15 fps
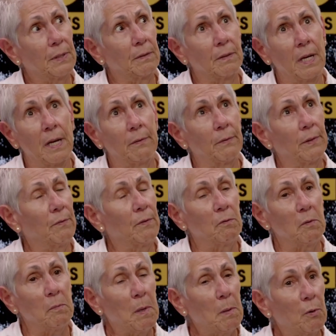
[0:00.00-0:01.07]
I don't even
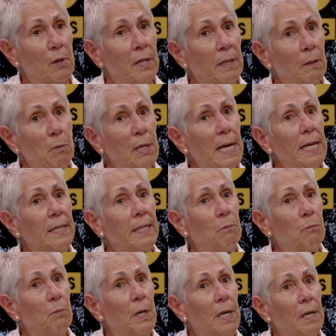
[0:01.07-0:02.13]
remember. And we'd end
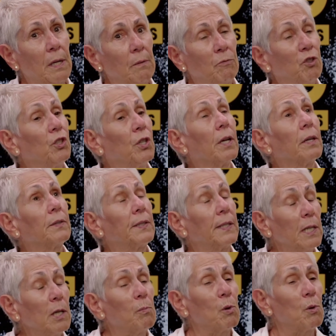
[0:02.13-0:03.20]
uh, uh
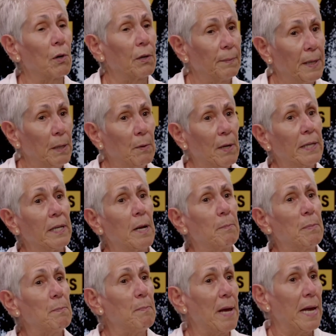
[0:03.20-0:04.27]
Singapore, and we okay. ended up
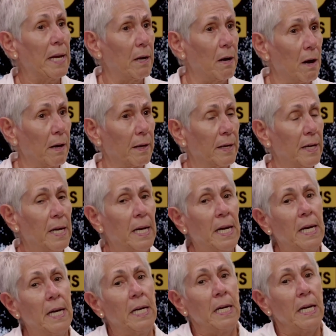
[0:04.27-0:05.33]
in Bangkok.
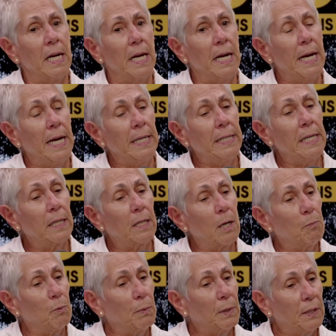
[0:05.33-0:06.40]
Very cool. And then a
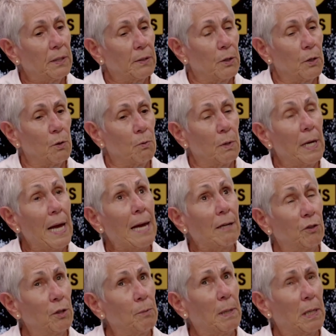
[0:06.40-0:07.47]
couple weeks ago,
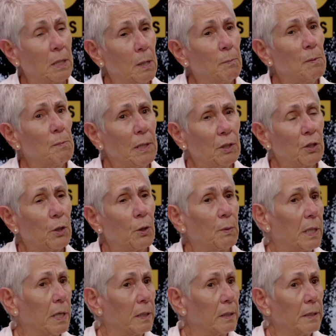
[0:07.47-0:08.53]
actually about a couple months ago, we
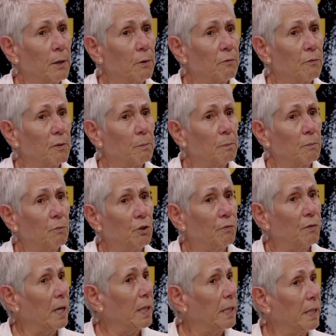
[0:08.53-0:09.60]
got a letter from
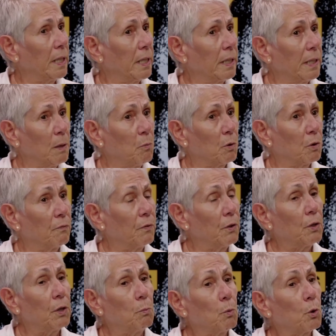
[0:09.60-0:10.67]
Viking, and they uh, were
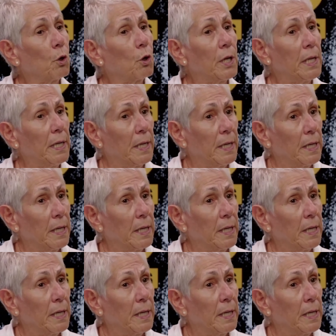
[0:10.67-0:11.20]
very worried